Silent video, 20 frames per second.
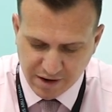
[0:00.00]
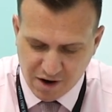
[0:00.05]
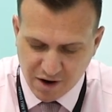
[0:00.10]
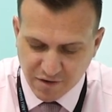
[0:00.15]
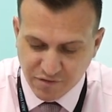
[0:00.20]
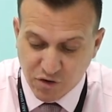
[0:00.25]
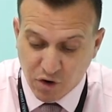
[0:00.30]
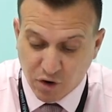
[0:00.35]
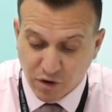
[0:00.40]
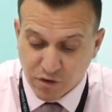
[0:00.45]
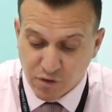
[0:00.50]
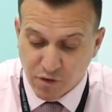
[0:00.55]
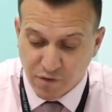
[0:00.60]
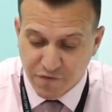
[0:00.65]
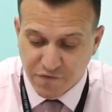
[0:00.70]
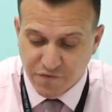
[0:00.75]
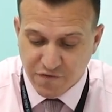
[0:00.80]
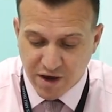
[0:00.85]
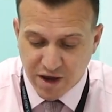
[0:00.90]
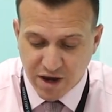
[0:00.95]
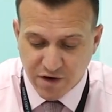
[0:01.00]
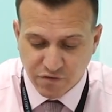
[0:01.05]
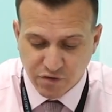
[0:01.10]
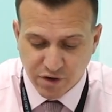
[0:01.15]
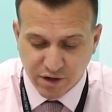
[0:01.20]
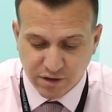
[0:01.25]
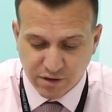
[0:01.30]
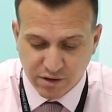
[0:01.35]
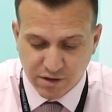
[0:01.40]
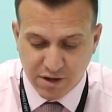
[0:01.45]
I've got your
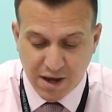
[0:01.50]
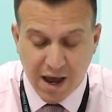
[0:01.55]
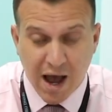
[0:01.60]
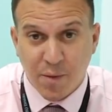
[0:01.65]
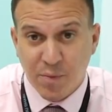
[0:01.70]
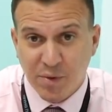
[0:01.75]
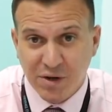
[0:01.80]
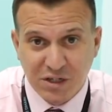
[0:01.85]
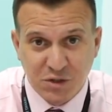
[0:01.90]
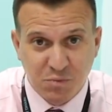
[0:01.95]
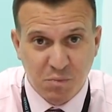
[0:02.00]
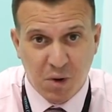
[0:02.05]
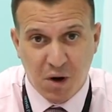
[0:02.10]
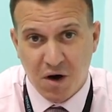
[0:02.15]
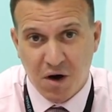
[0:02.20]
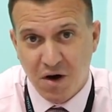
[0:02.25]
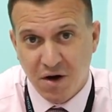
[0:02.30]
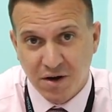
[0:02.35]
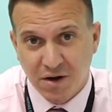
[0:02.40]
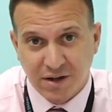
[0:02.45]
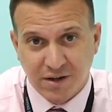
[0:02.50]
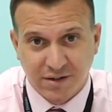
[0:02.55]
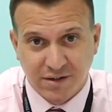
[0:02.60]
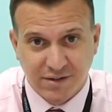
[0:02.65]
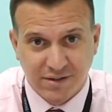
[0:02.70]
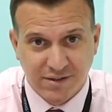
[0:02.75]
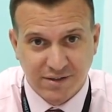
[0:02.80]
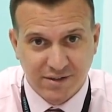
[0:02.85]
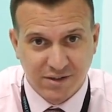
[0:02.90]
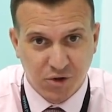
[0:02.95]
favourite cabbage pie
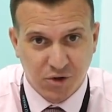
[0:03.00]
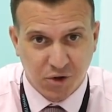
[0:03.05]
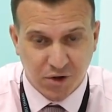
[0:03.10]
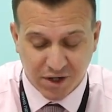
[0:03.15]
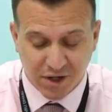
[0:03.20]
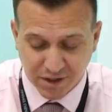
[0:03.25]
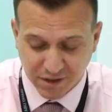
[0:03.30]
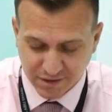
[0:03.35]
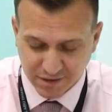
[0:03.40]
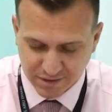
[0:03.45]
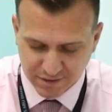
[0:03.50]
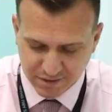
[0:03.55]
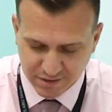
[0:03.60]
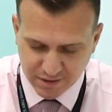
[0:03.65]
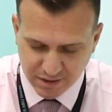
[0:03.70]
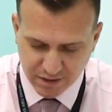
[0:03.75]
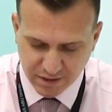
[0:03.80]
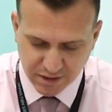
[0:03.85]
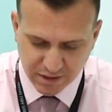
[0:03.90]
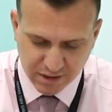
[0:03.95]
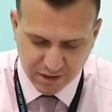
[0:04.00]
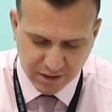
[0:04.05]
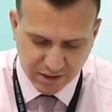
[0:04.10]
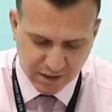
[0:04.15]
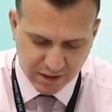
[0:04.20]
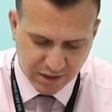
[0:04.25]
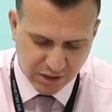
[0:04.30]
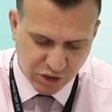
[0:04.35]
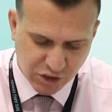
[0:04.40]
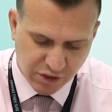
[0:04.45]
cooking.
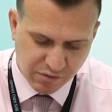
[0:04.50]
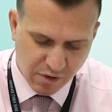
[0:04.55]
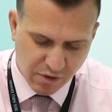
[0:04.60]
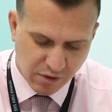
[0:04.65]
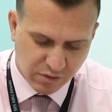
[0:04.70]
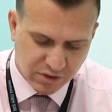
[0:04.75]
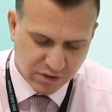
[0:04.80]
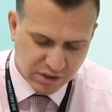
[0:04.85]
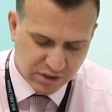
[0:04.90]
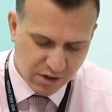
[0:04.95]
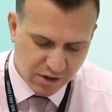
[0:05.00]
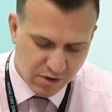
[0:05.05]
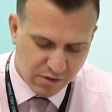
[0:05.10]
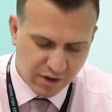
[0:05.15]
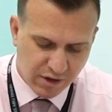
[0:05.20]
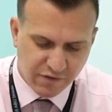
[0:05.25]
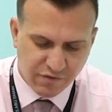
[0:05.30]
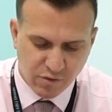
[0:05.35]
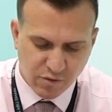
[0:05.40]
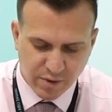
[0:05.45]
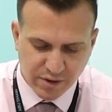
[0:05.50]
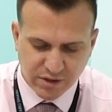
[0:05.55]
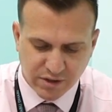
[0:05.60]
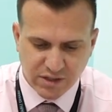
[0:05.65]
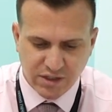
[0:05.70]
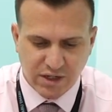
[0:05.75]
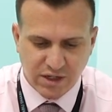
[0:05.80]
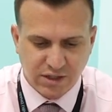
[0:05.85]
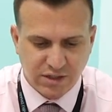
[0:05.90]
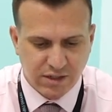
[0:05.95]
She rose slowly from her
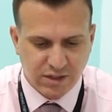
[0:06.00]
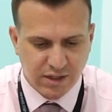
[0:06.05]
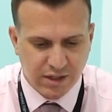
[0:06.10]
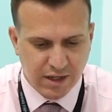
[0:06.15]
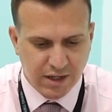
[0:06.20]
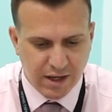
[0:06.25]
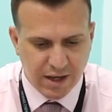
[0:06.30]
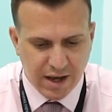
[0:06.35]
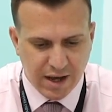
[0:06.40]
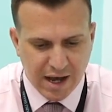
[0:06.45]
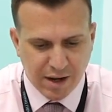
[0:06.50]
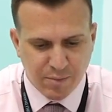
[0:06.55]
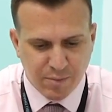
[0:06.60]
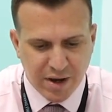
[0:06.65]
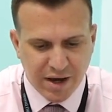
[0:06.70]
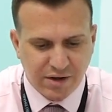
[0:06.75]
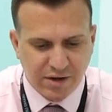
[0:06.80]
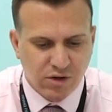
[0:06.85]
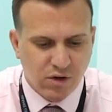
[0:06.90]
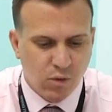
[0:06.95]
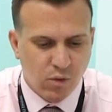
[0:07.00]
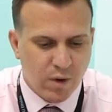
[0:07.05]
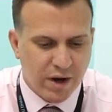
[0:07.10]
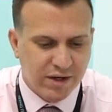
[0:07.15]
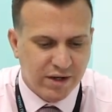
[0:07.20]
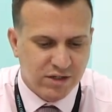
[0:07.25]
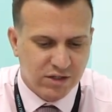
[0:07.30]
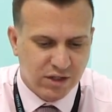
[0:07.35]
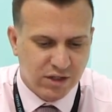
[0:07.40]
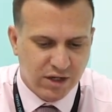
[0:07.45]
seat and made her
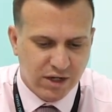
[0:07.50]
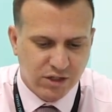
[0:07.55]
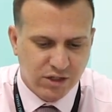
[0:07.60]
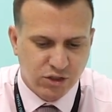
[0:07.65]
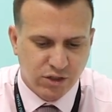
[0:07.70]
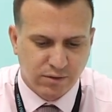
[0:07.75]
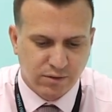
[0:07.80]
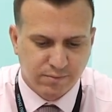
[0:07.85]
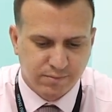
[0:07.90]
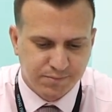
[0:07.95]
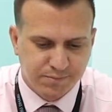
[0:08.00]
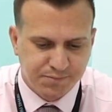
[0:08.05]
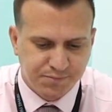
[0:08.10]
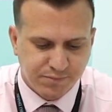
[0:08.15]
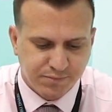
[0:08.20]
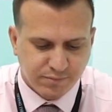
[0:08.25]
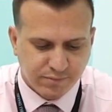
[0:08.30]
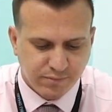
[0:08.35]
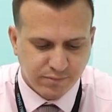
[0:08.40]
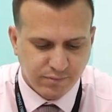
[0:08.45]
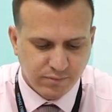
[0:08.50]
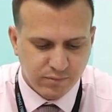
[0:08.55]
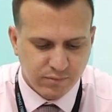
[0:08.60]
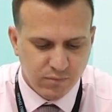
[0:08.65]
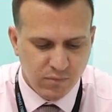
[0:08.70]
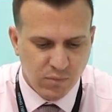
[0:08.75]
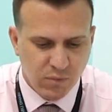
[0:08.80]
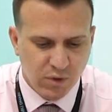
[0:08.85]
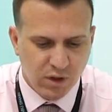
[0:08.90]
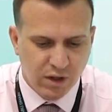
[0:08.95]
way to the kitchen.
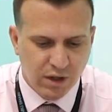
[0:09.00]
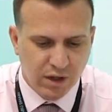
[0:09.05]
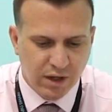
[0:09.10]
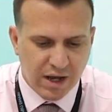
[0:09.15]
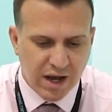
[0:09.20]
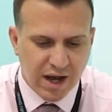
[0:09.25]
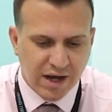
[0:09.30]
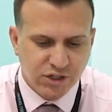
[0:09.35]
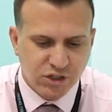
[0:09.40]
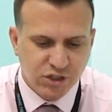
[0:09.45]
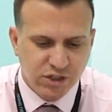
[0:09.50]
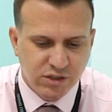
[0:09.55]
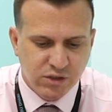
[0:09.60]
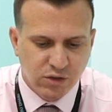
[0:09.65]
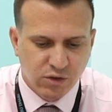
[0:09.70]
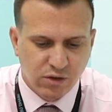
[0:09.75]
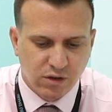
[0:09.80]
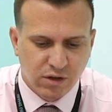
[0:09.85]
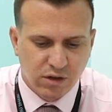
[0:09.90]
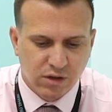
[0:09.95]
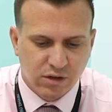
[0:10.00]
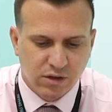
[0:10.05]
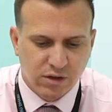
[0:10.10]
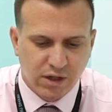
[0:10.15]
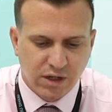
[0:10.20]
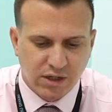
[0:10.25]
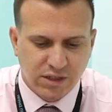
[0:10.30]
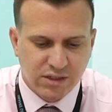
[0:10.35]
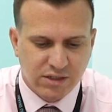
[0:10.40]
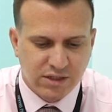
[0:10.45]
As she took
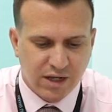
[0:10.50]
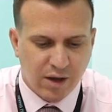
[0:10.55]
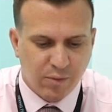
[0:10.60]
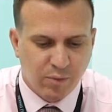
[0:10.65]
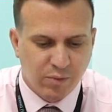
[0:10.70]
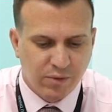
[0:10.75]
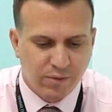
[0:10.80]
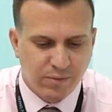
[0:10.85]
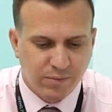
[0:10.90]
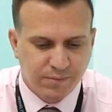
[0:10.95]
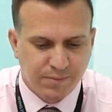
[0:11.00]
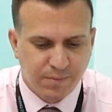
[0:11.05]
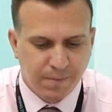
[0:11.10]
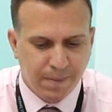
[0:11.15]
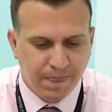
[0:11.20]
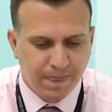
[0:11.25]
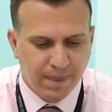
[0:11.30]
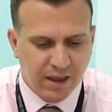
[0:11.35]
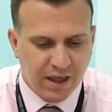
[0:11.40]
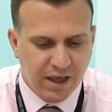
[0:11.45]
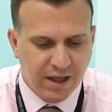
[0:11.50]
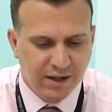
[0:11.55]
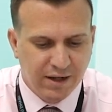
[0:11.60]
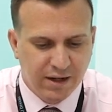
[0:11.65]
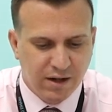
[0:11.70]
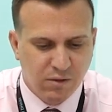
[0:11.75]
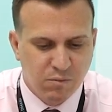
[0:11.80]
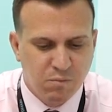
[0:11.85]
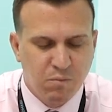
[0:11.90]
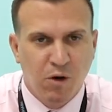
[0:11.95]
a step, a
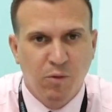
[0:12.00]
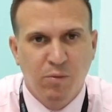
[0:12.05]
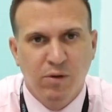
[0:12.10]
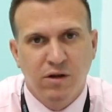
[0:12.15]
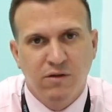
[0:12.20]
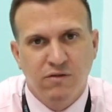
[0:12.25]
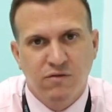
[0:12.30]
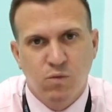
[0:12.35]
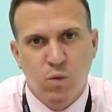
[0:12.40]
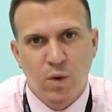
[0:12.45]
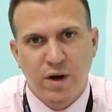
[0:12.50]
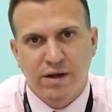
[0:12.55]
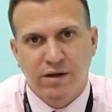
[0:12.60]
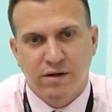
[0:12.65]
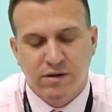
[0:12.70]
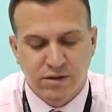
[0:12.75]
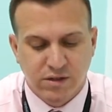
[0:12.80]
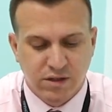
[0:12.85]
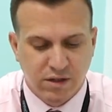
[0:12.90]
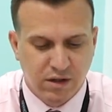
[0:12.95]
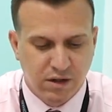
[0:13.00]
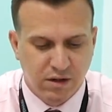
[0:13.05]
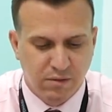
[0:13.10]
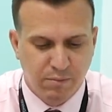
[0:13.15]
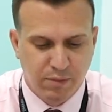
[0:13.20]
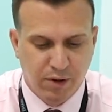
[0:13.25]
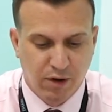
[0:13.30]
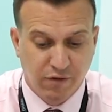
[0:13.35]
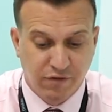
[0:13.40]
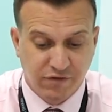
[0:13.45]
little bubble of wind
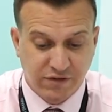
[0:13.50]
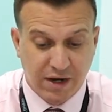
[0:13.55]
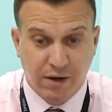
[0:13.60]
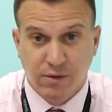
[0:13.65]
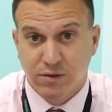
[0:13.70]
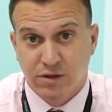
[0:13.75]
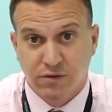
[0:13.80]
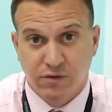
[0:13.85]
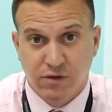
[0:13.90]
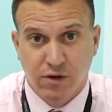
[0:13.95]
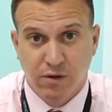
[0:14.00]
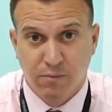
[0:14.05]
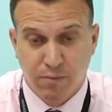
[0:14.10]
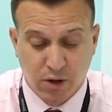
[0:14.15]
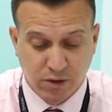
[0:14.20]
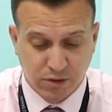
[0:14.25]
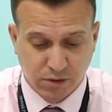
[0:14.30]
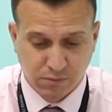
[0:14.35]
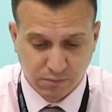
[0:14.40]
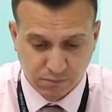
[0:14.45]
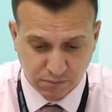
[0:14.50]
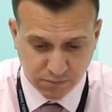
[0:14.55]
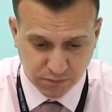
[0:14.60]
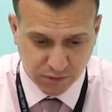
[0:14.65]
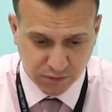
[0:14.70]
puffed out of her bottle.